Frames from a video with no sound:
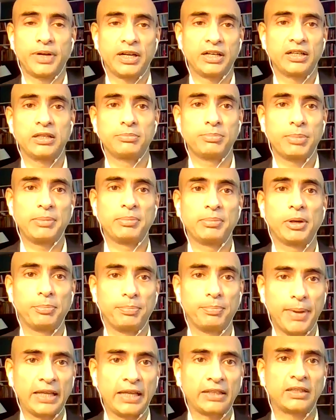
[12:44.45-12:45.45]
wherein people
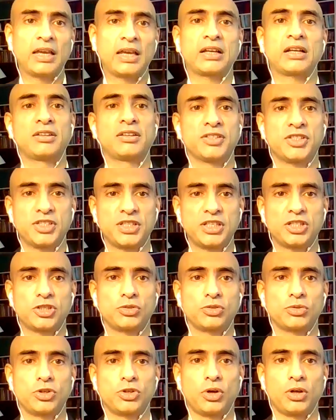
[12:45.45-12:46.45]
peg their currencies
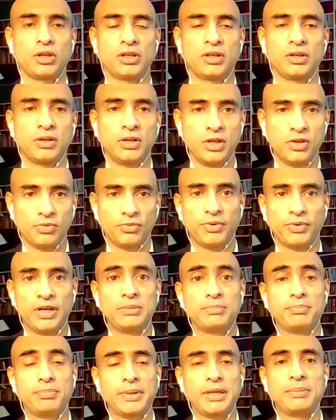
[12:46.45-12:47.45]
to the dollar,
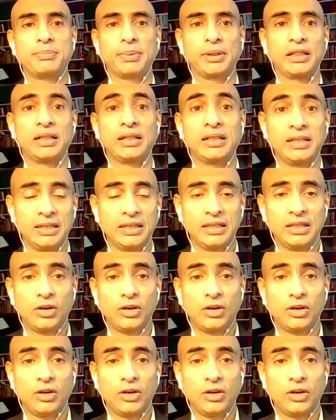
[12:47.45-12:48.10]
wherein people,